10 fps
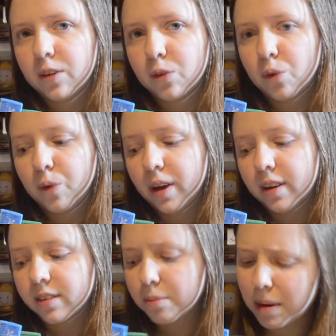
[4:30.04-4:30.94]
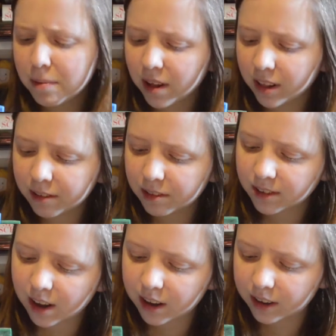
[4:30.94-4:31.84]
So yes, maybe I'll even
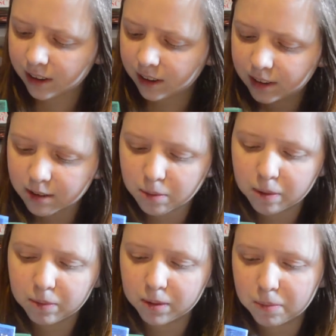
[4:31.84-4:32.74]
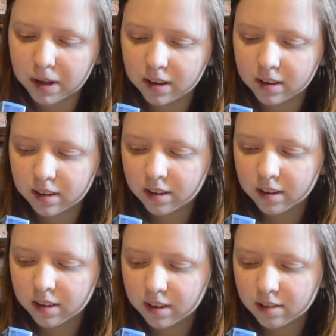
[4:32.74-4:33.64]
take this one with me
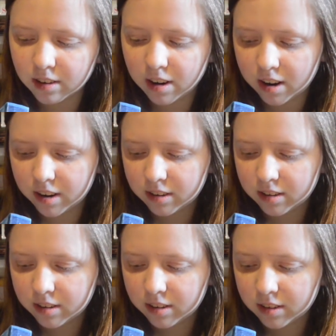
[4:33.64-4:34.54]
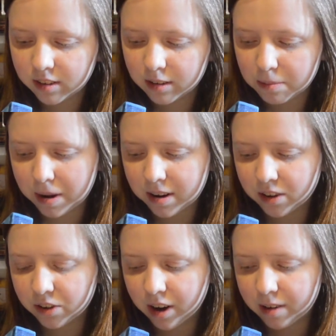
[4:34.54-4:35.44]
tonight, depending
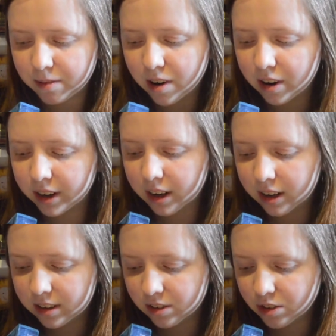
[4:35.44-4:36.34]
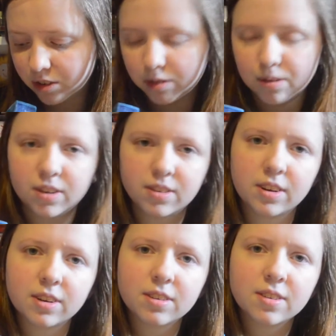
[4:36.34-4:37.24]
on how far I get into The Far
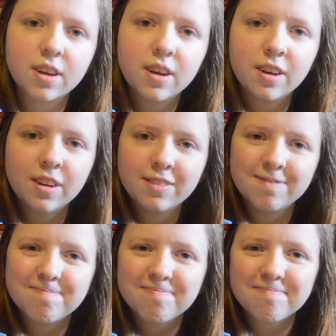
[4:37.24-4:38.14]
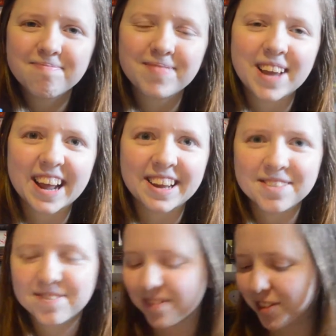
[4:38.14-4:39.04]
Seekers. Yay.
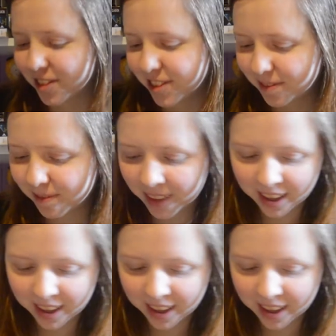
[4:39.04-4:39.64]
Awesome.